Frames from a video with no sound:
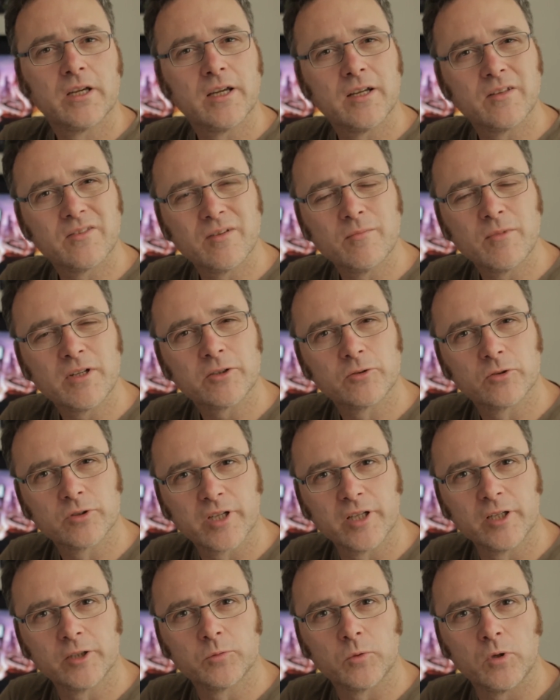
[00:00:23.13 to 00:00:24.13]
It's similar to
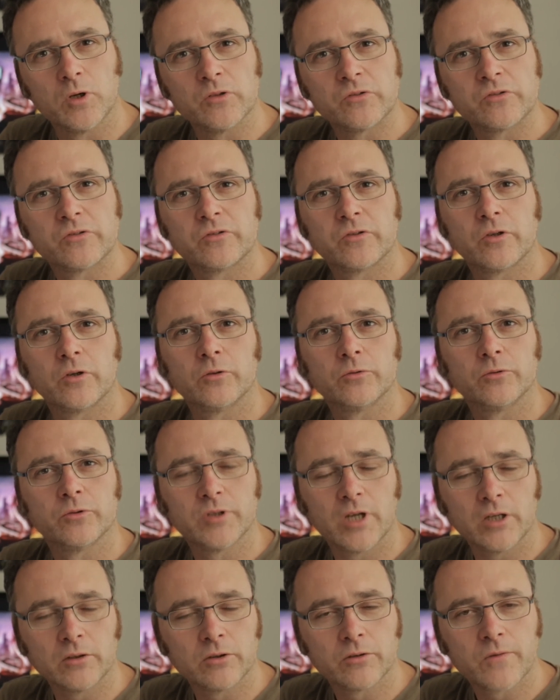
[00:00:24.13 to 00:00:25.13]
Guild Wars, so you
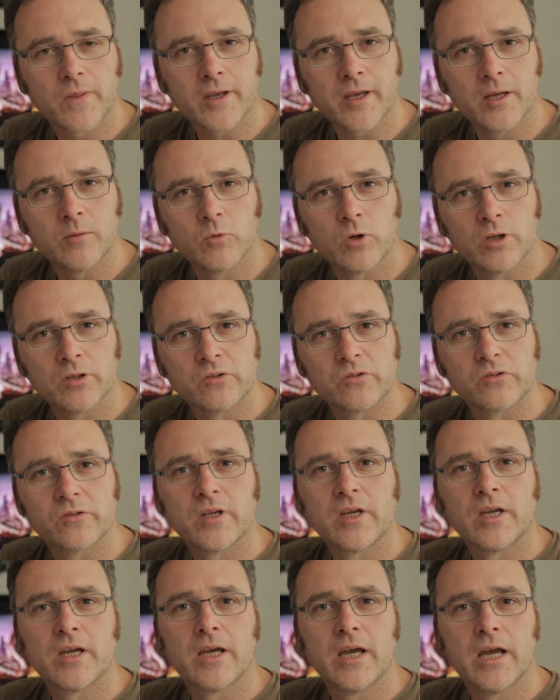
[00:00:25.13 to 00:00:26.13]
download the game
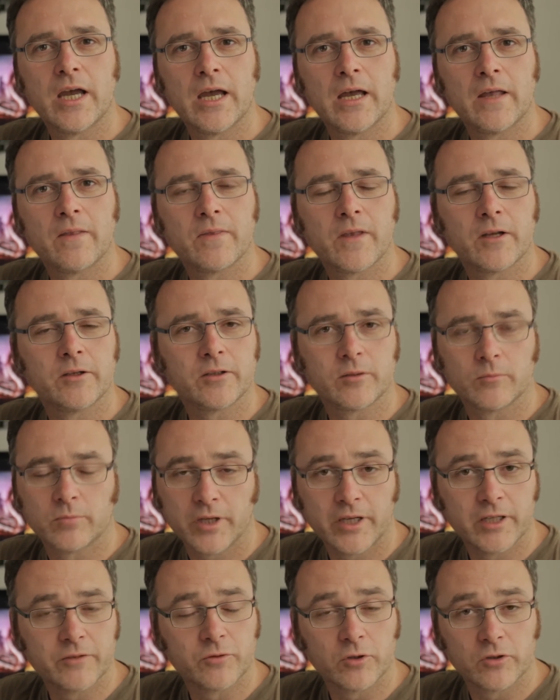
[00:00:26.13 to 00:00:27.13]
once and then you can
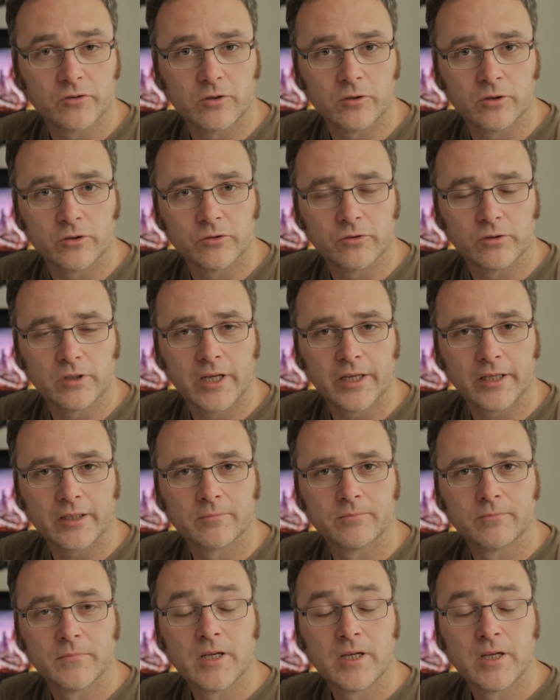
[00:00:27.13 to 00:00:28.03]
play it for as long as you like.